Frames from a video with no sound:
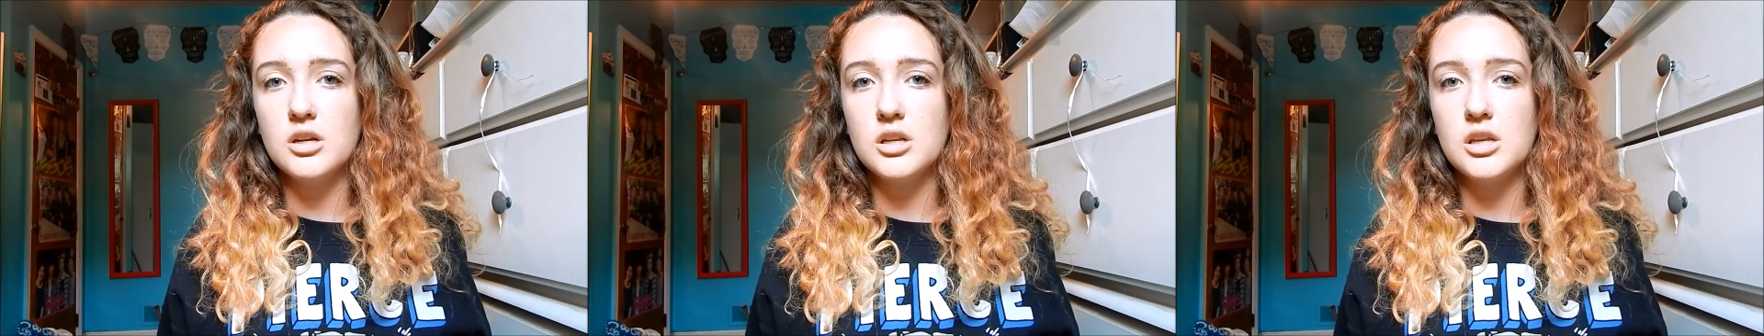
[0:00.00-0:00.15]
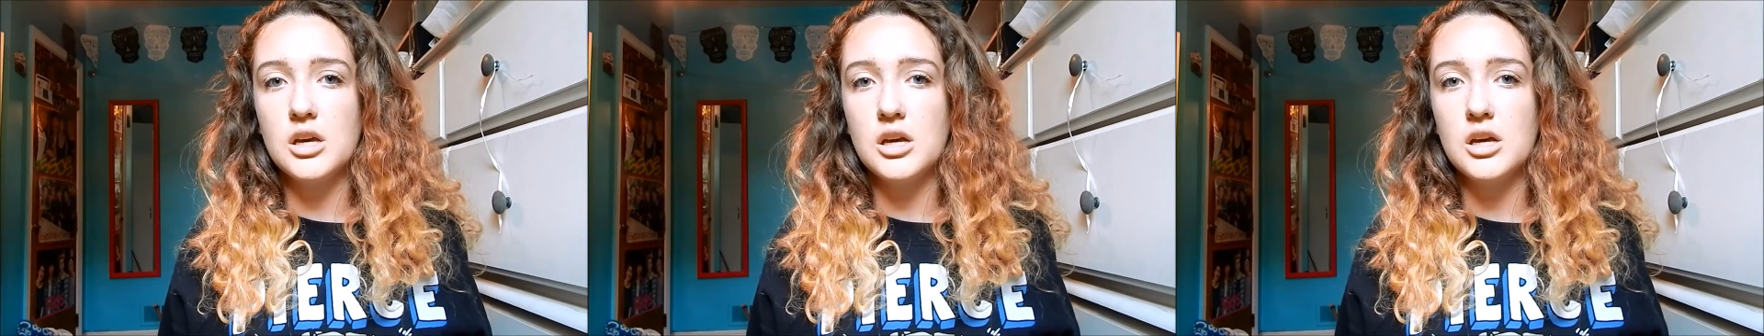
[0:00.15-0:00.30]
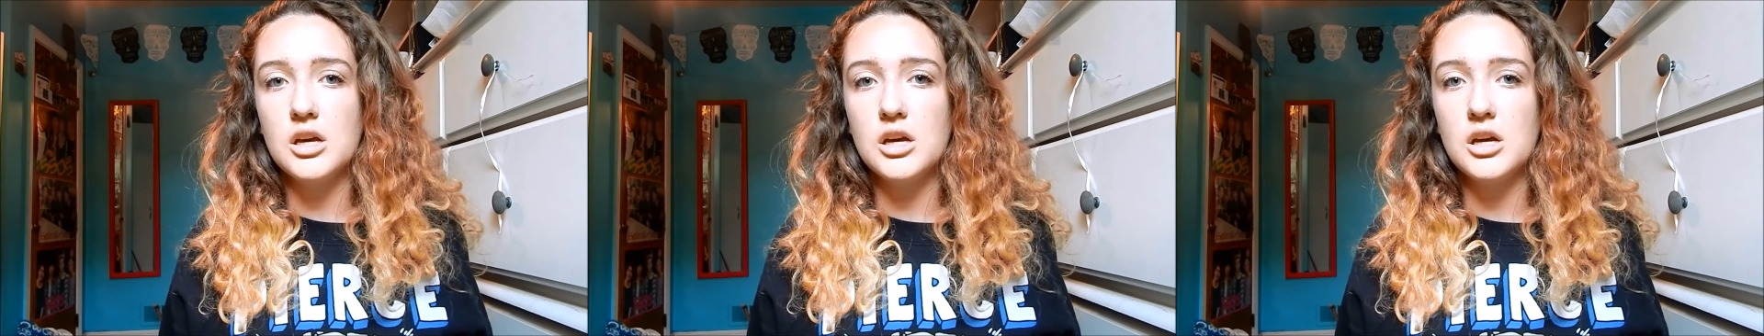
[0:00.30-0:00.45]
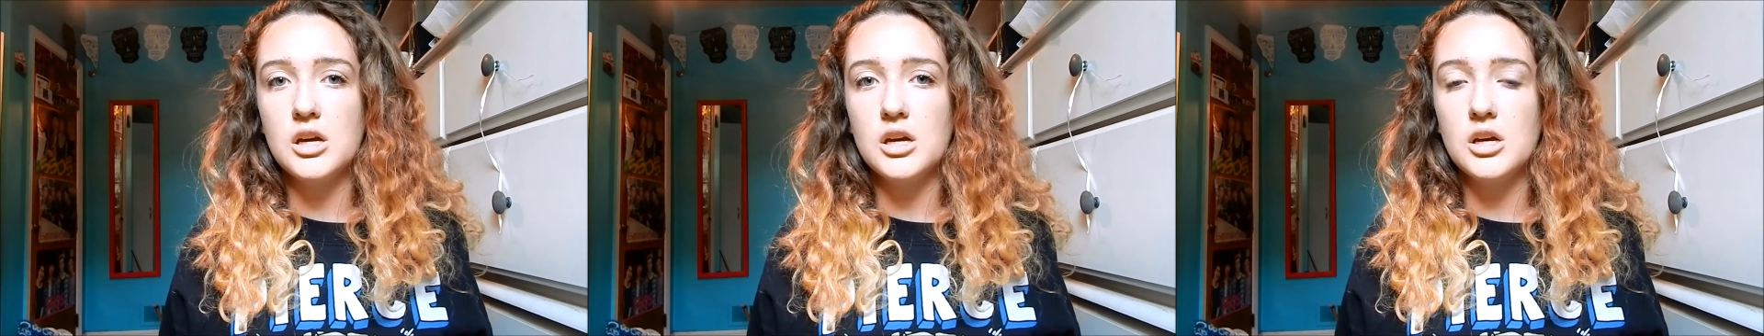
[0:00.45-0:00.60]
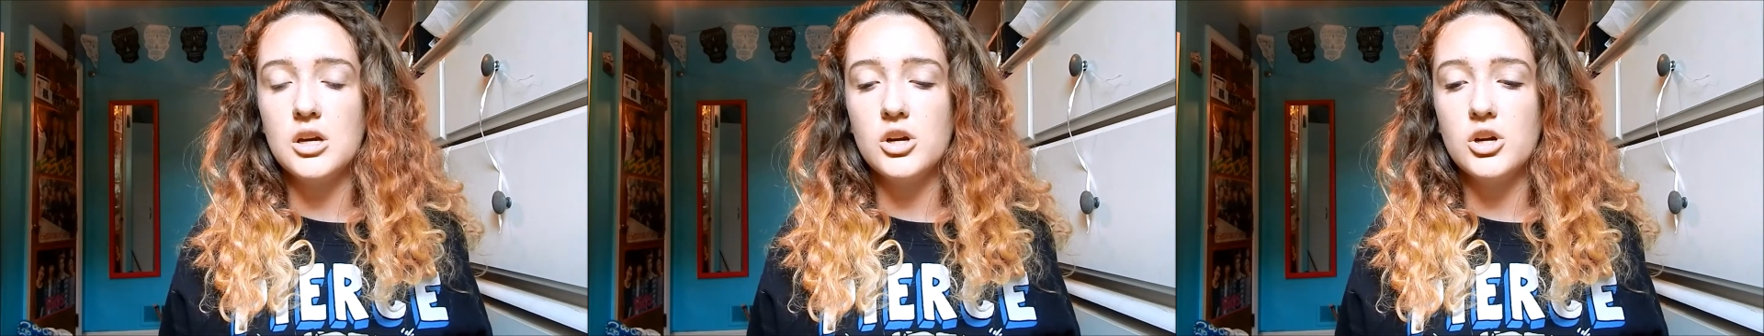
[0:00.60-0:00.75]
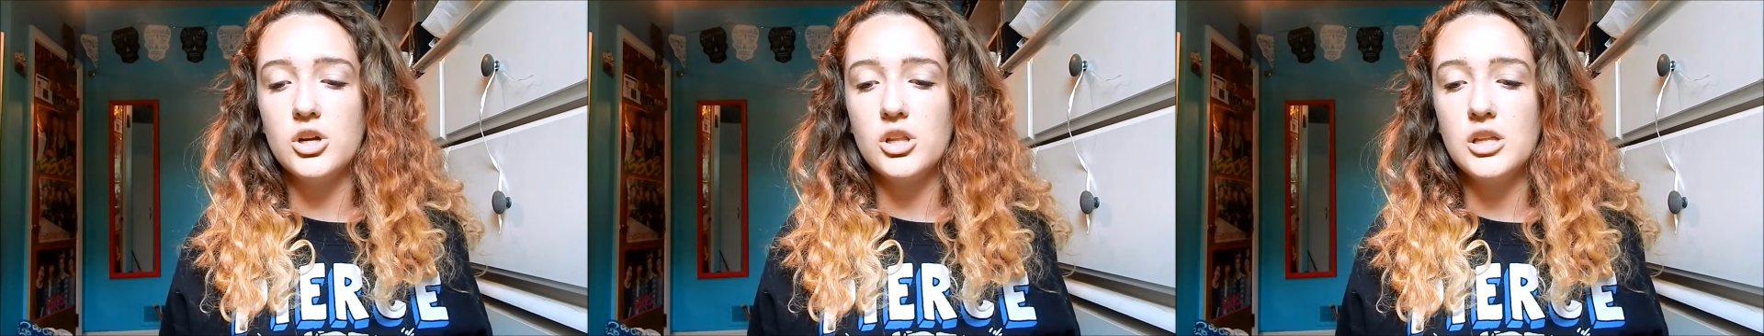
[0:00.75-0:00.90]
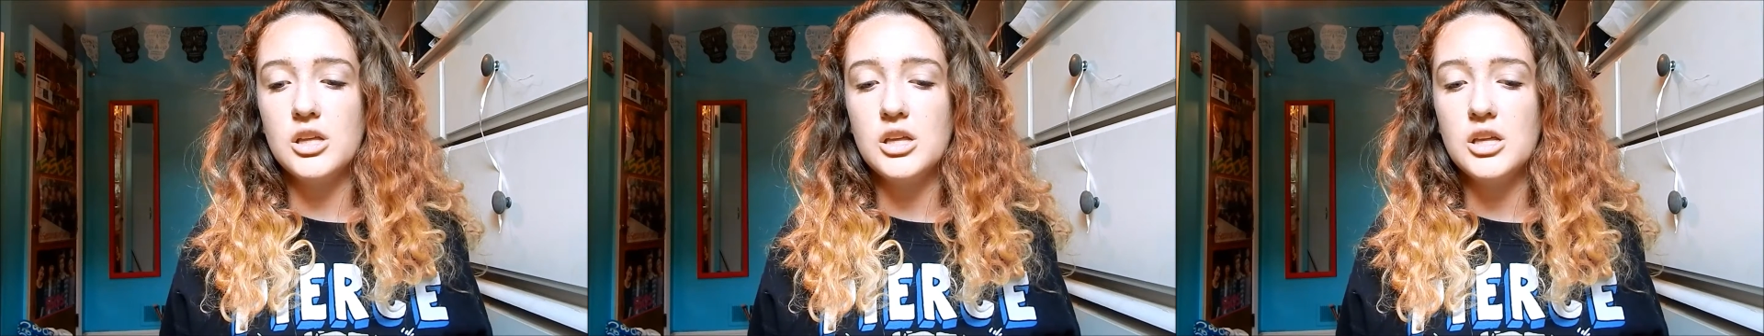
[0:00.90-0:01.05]
get an
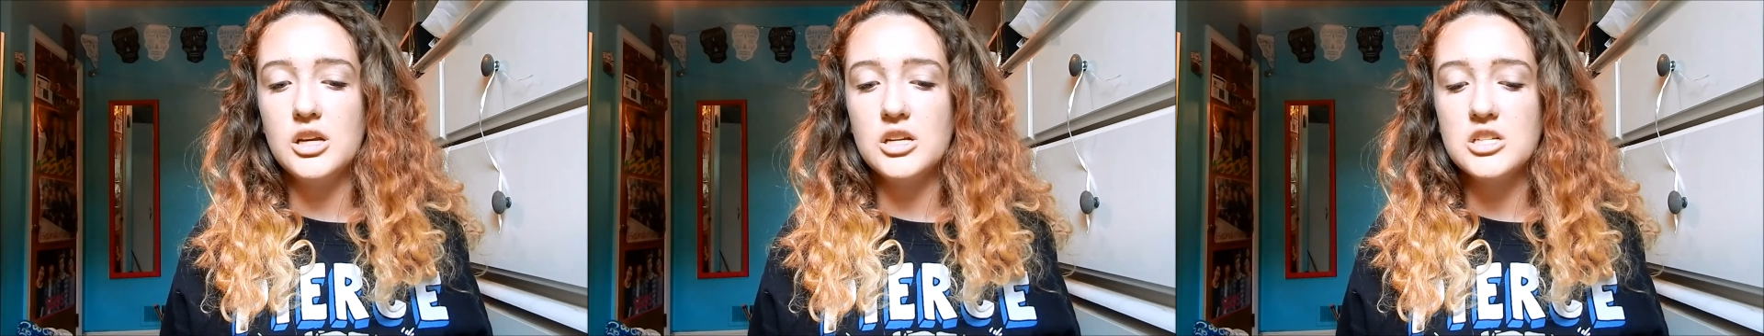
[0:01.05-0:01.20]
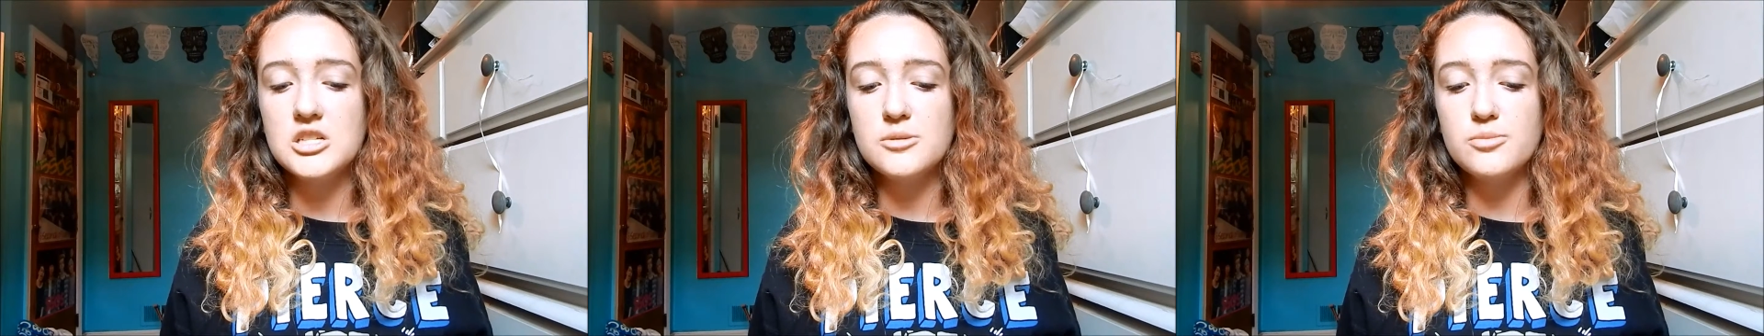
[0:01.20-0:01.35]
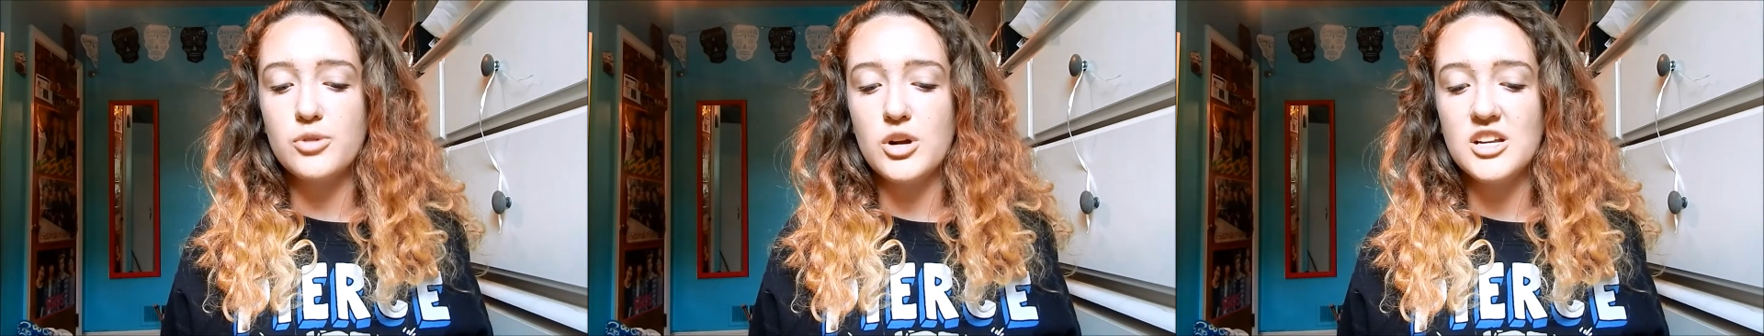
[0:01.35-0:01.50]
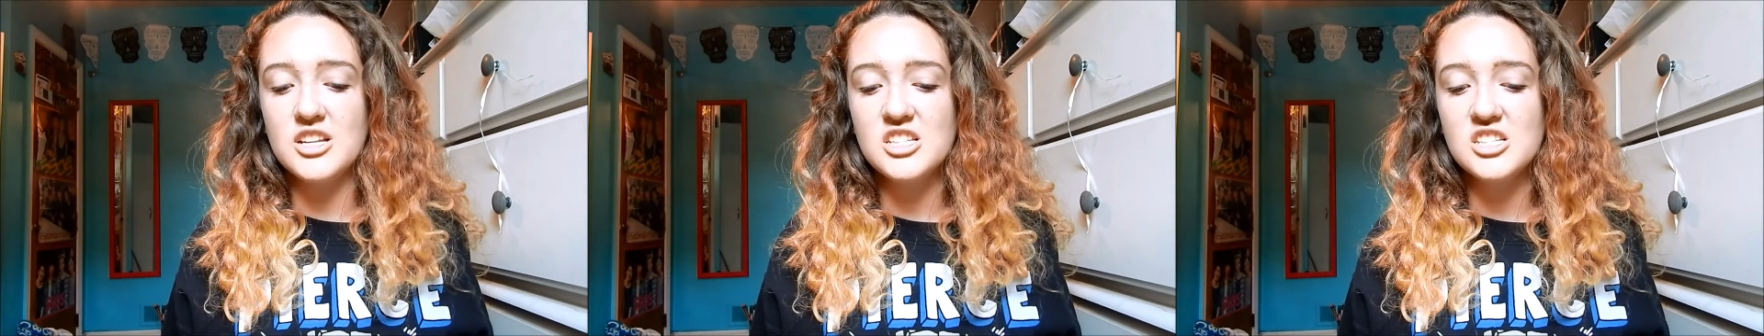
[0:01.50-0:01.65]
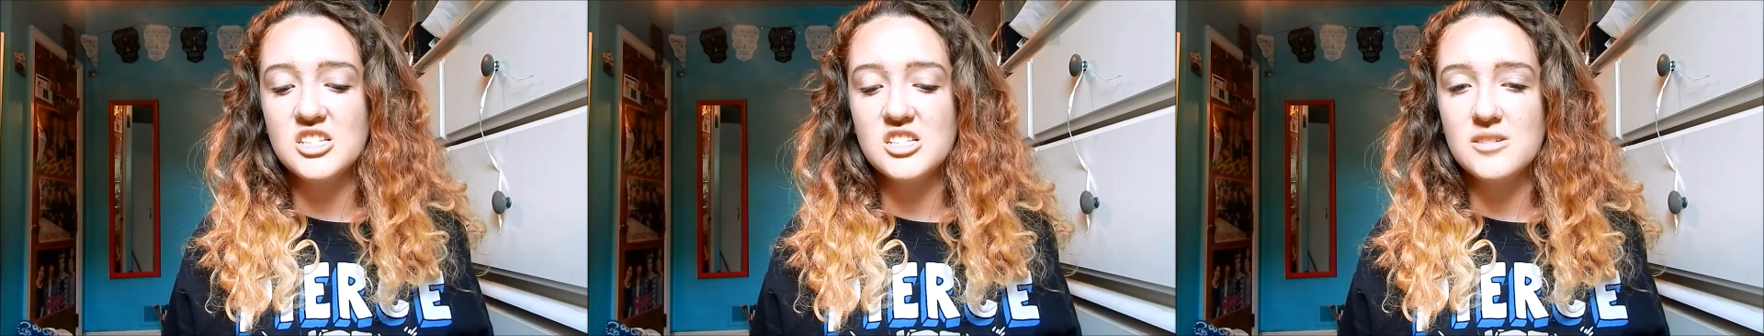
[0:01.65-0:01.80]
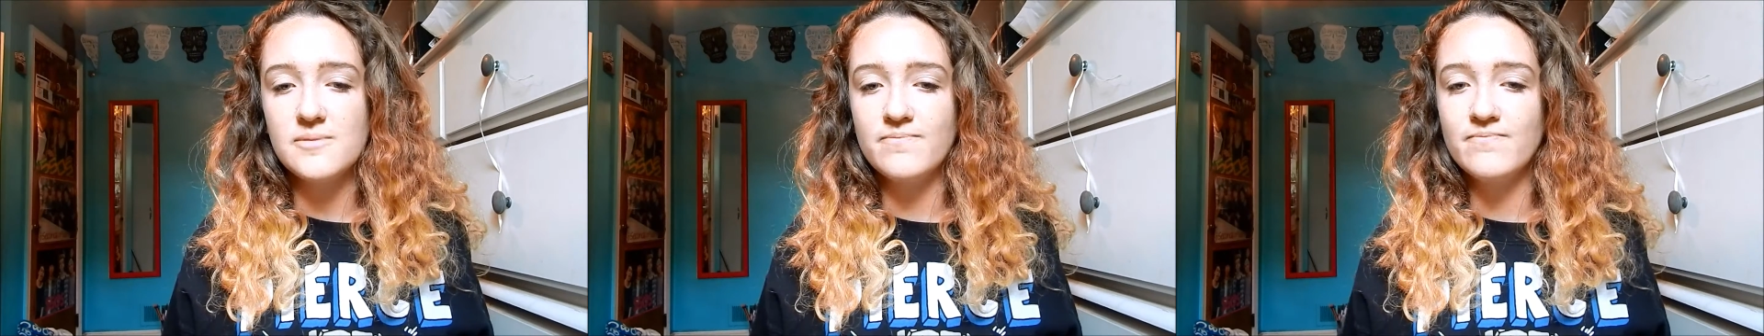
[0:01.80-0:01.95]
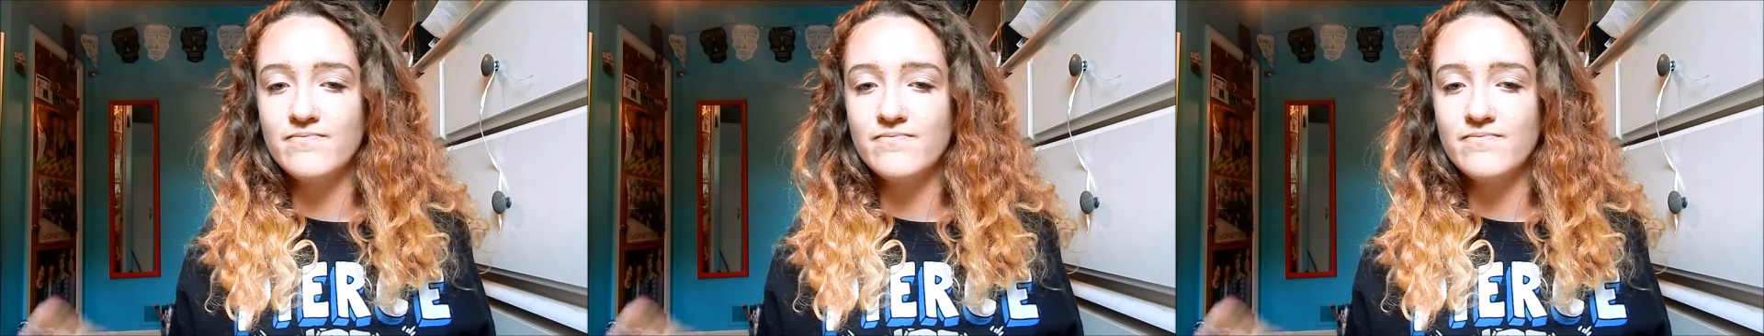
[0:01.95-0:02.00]
early express